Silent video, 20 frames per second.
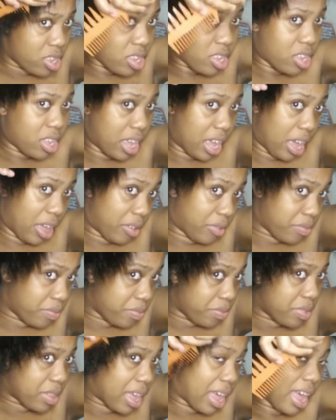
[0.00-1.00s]
yeah
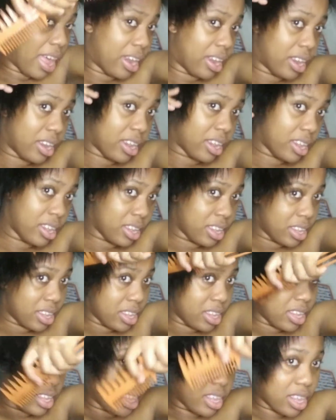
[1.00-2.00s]
and
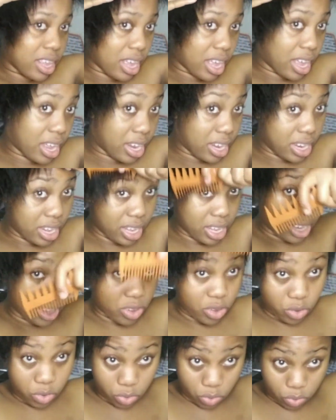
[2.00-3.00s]
I need
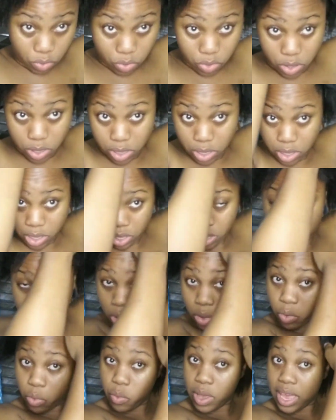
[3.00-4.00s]
to
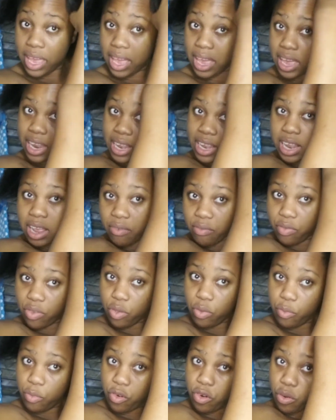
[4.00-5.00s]
wait a few
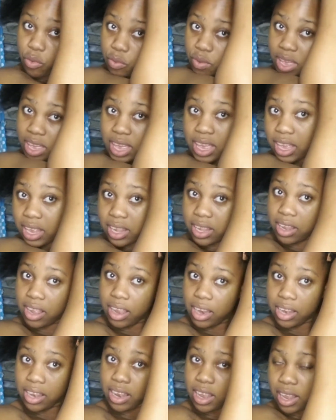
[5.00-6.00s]
more weeks
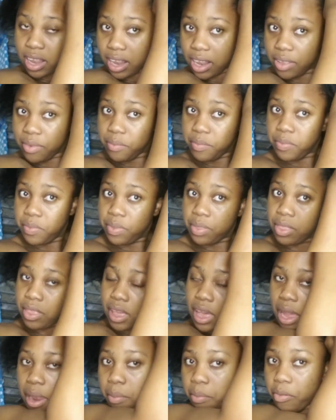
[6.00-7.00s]
until
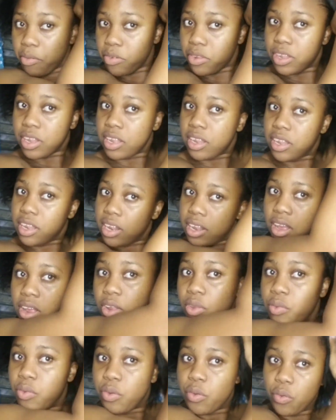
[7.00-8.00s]
I process it because
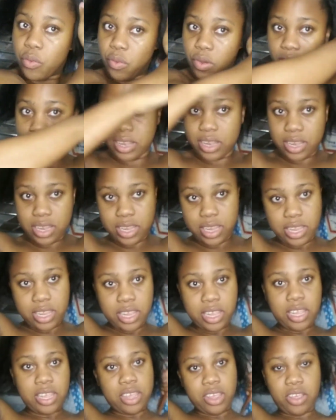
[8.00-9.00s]
I don't want
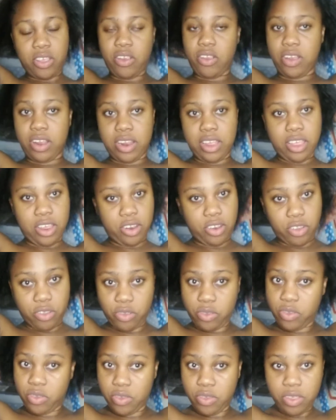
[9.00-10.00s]
pearl hair to
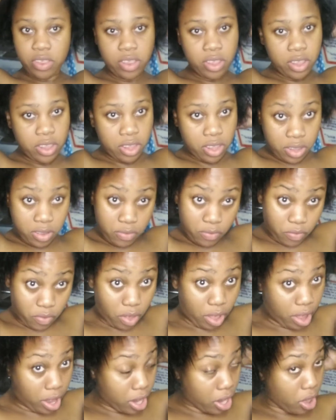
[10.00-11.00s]

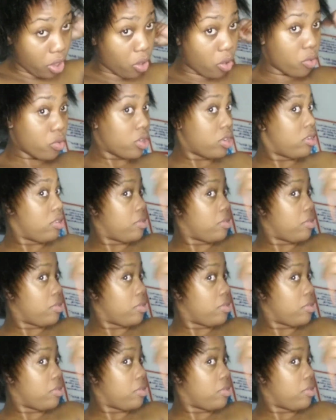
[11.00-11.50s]
fall out